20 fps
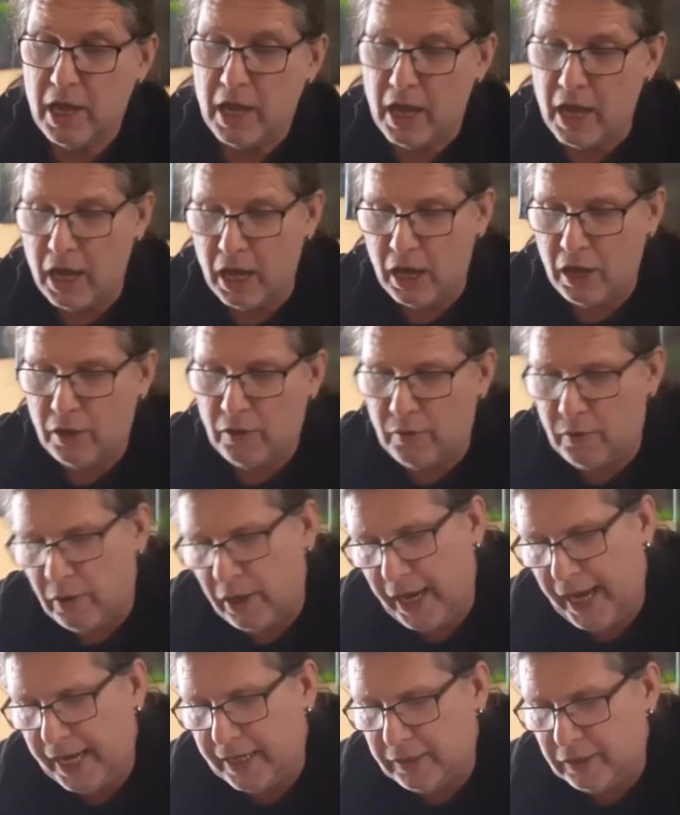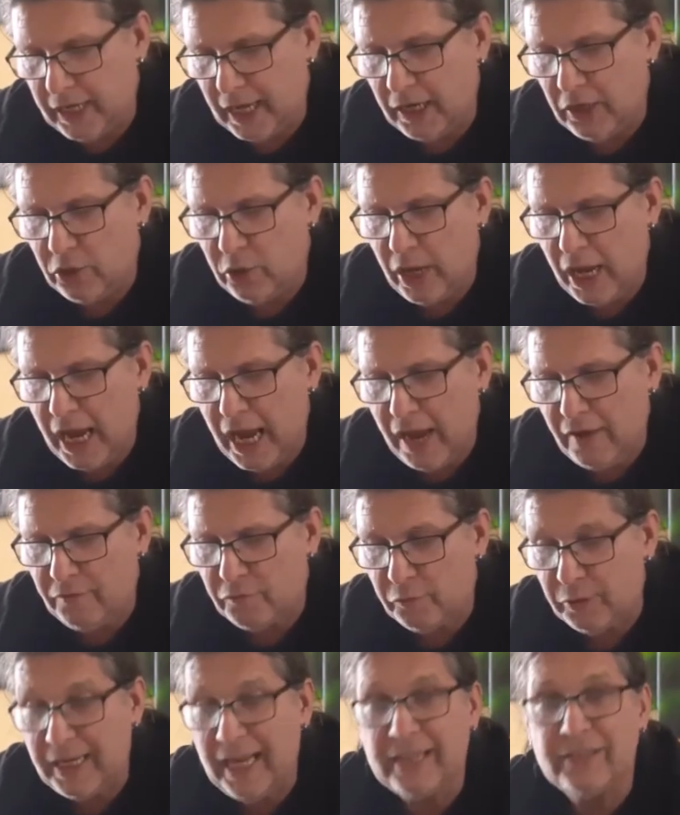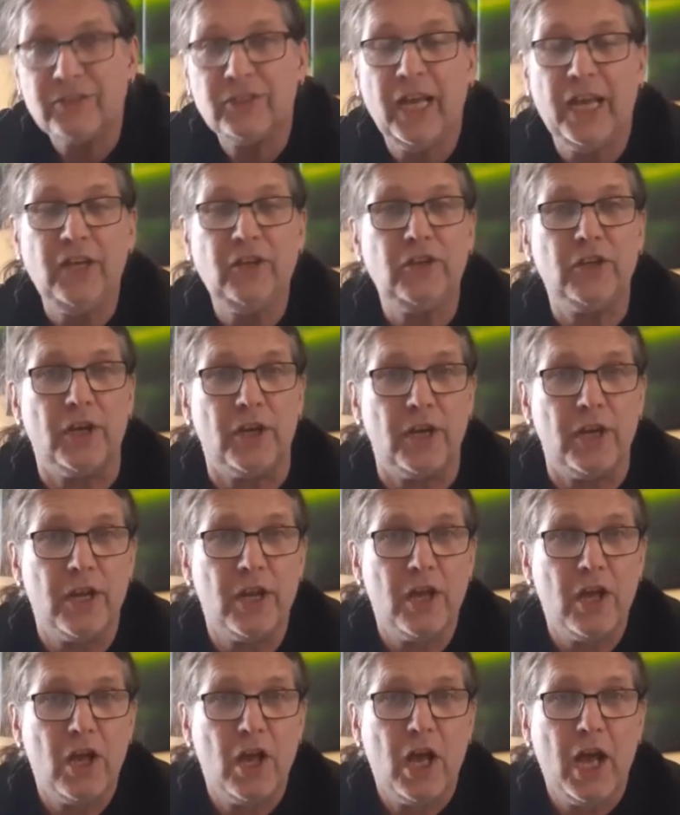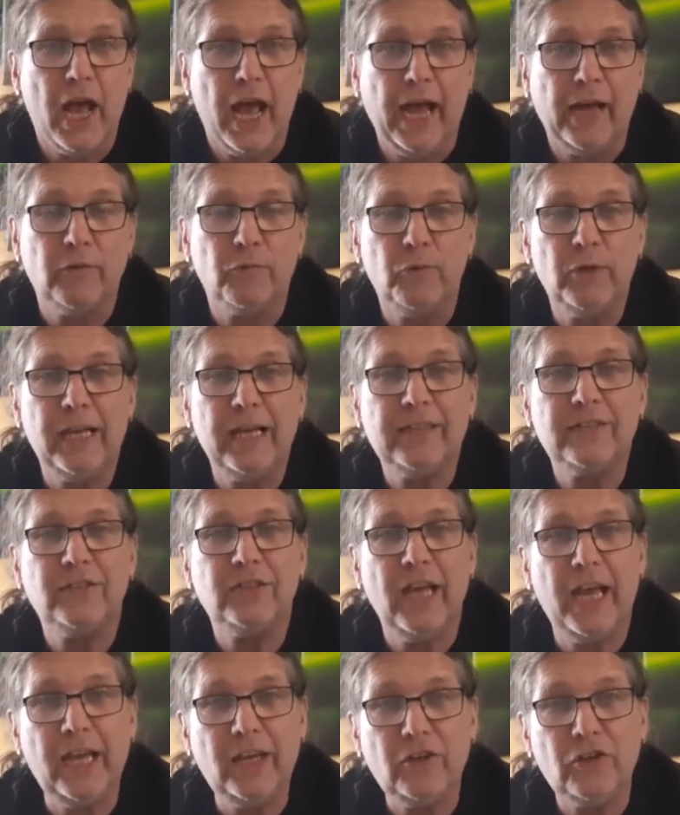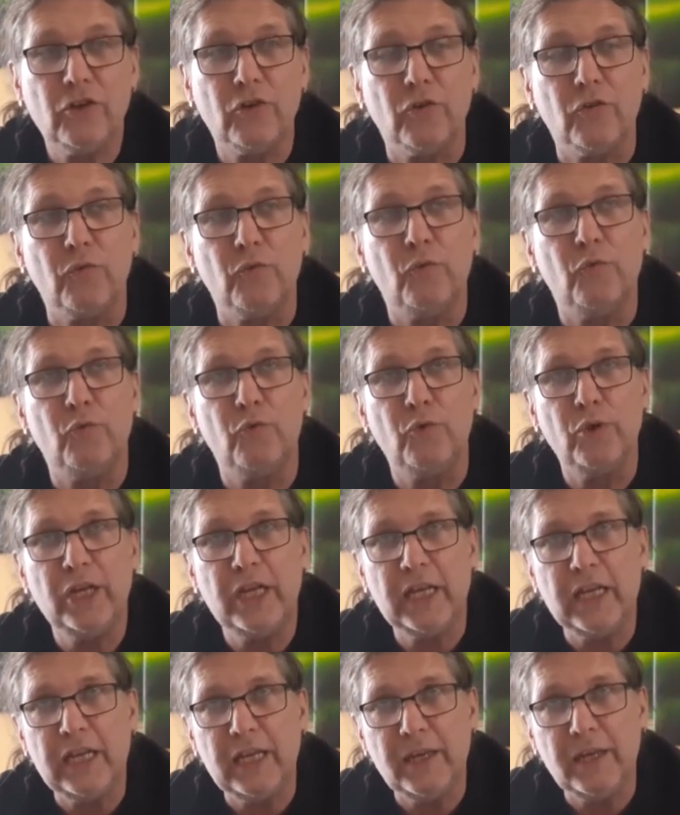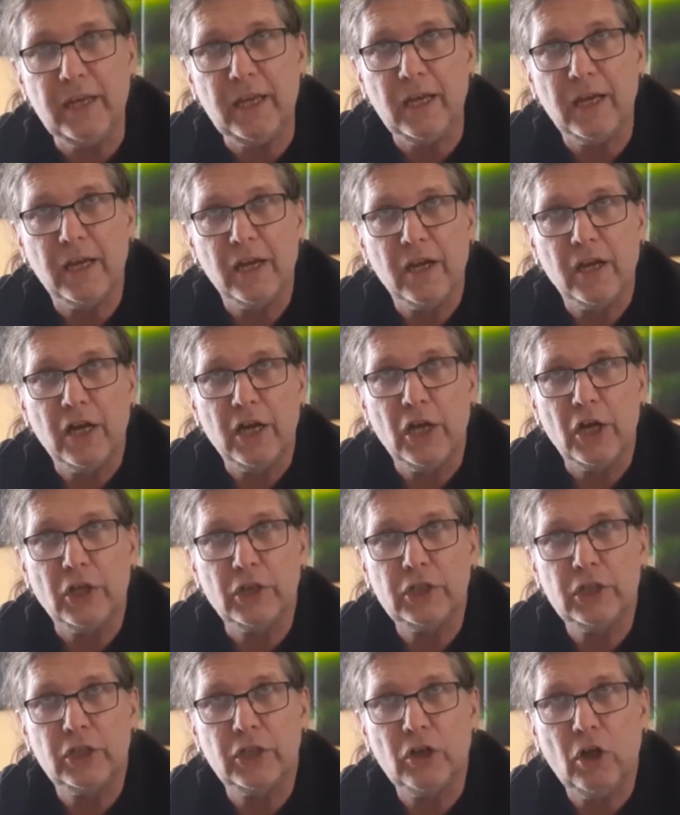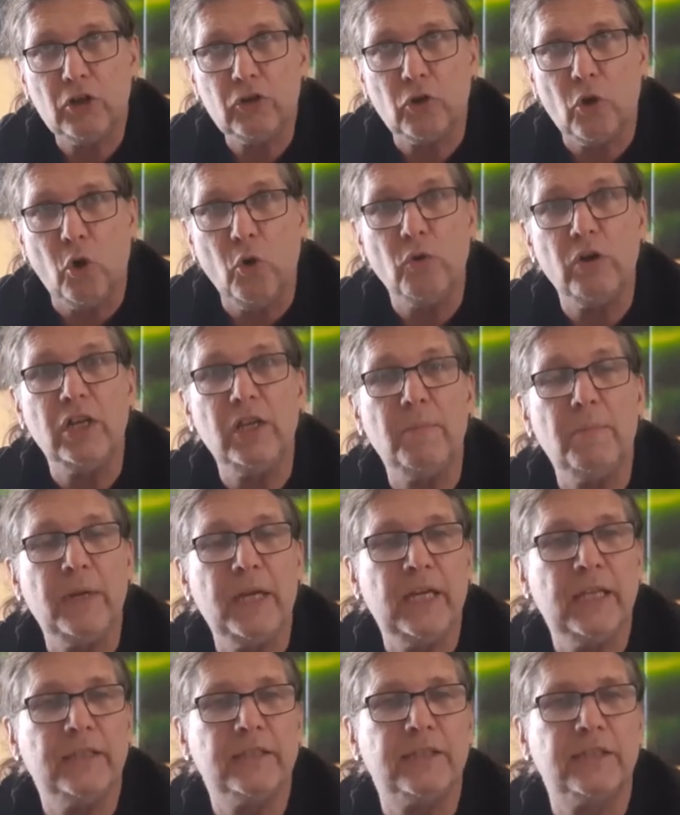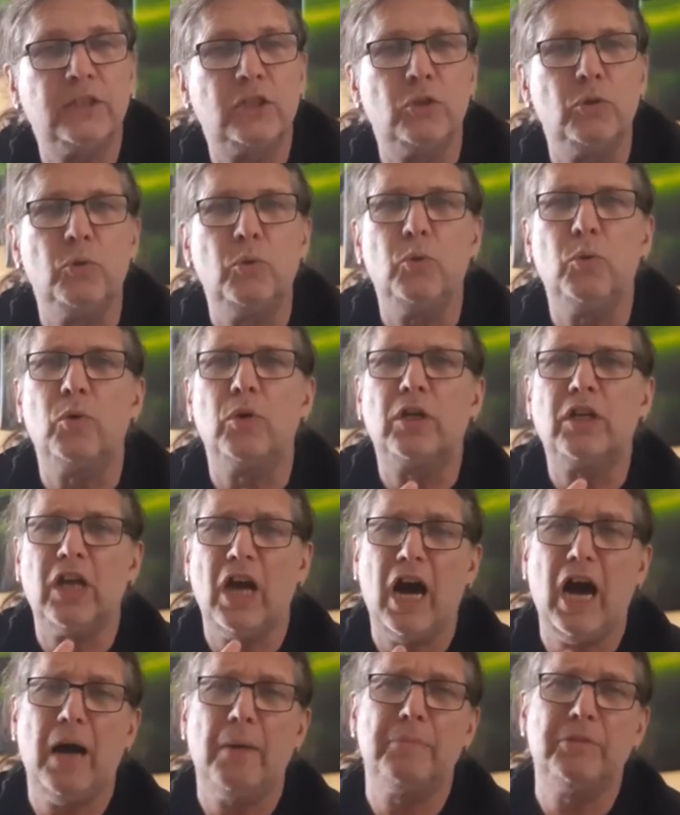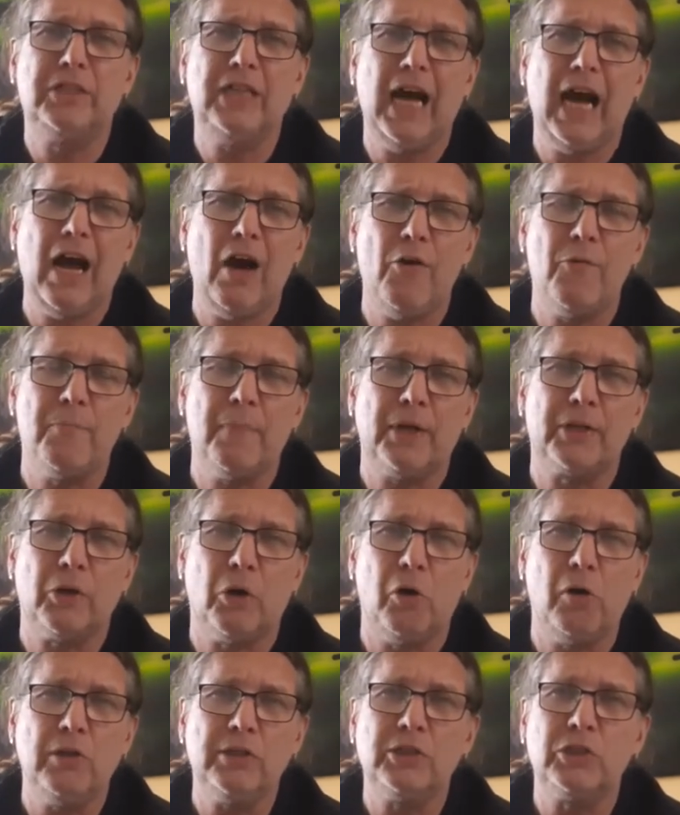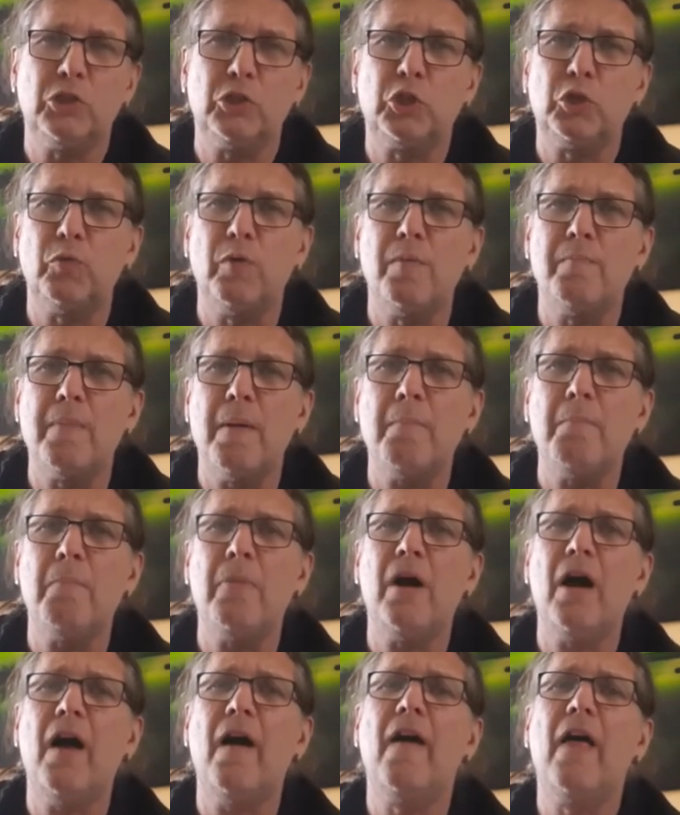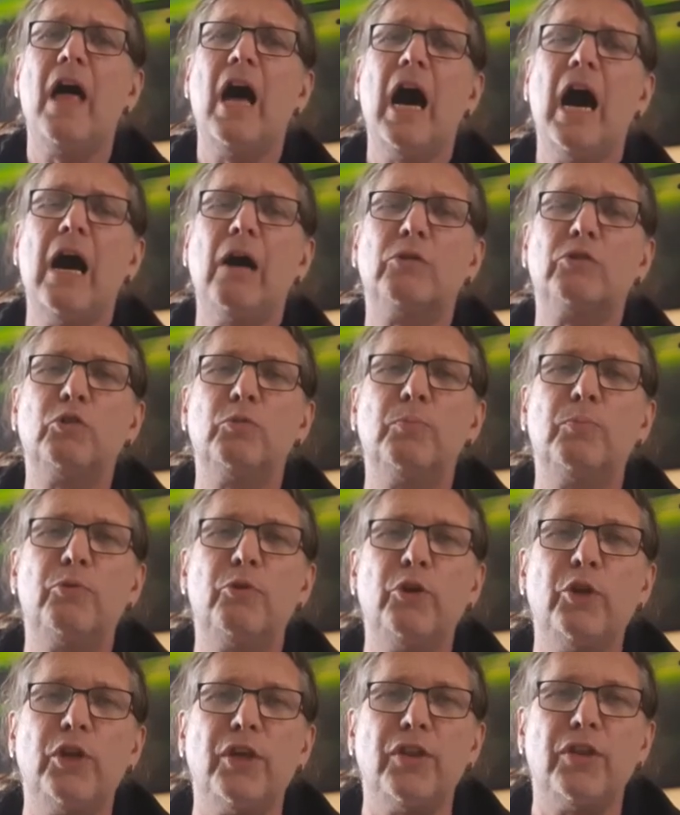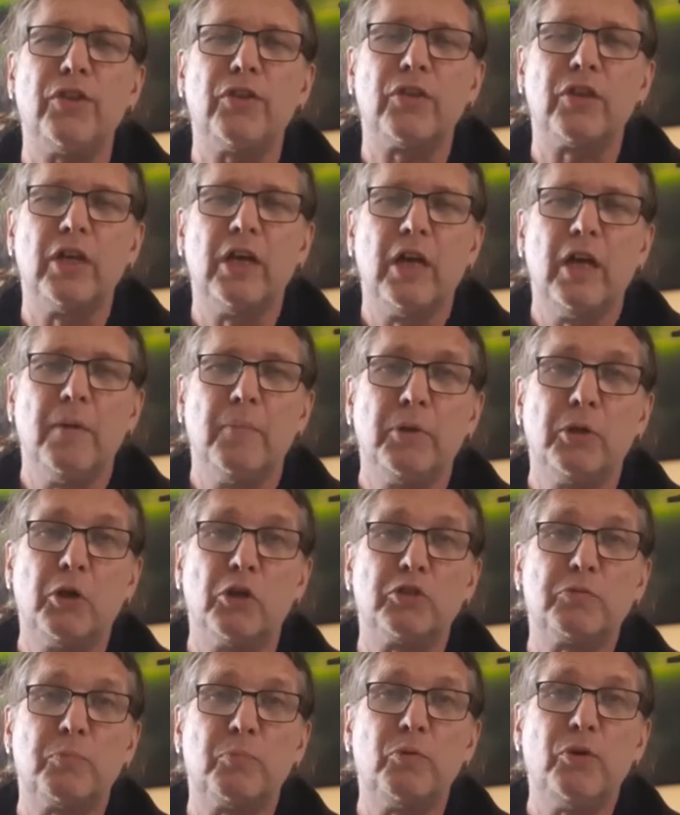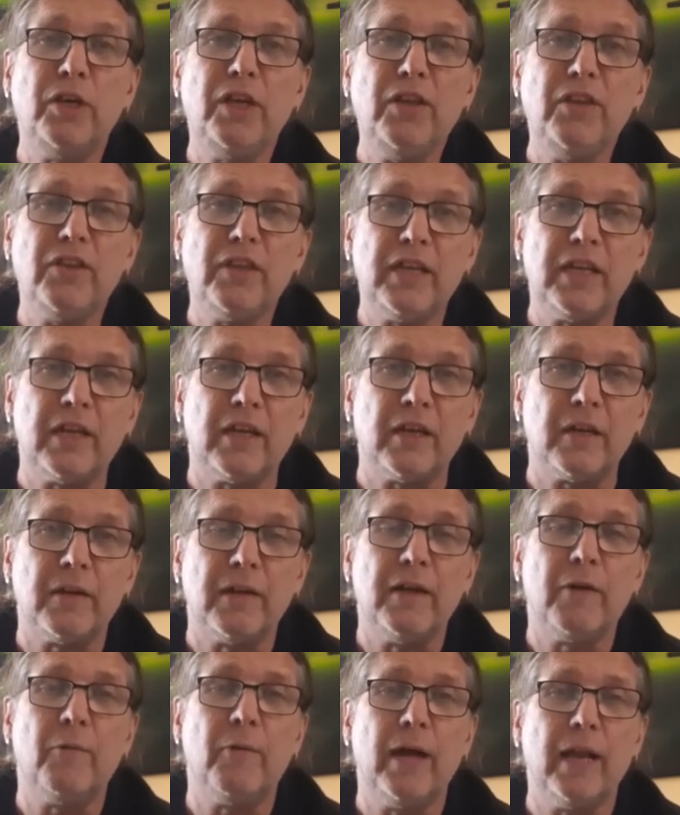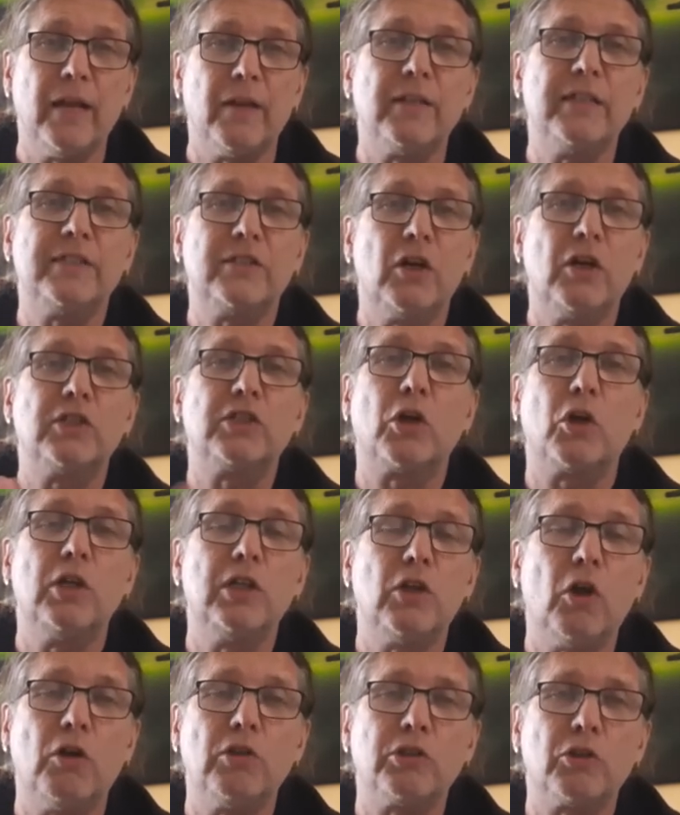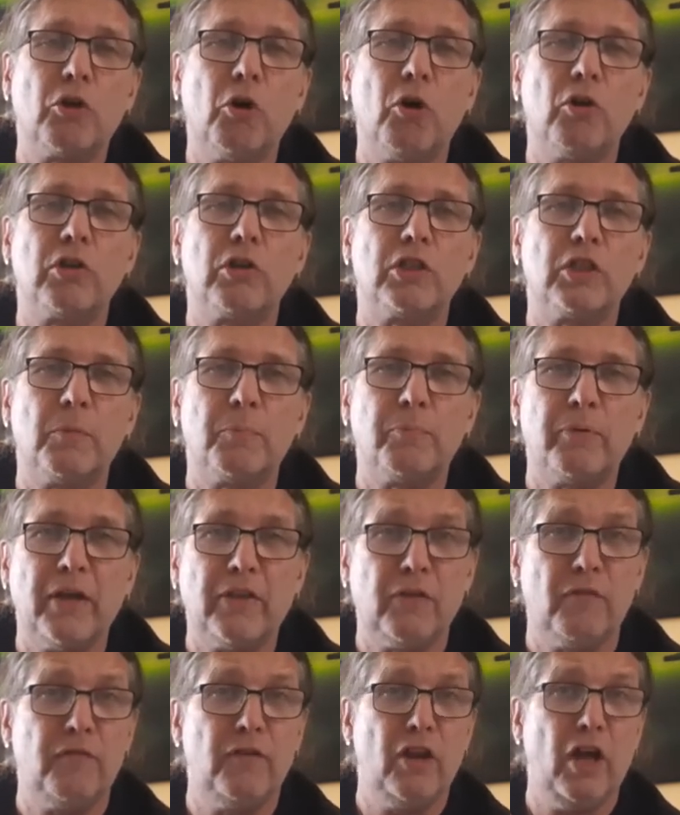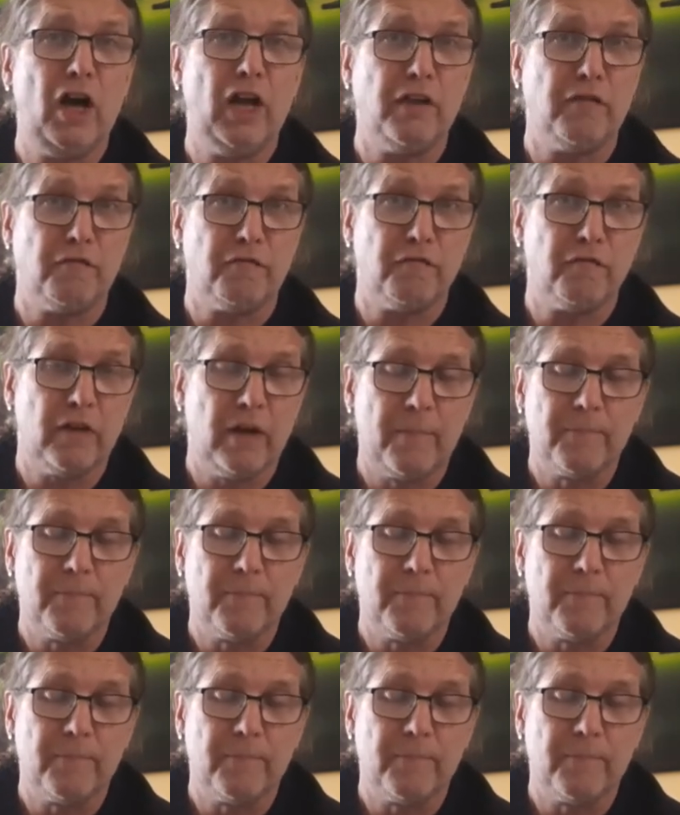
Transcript: Uh, and then you have relaxation. And relaxation really not only means to calm down, but also to remember how to breathe. Because breathing uh, it's, also, it's, also, called the breath of life,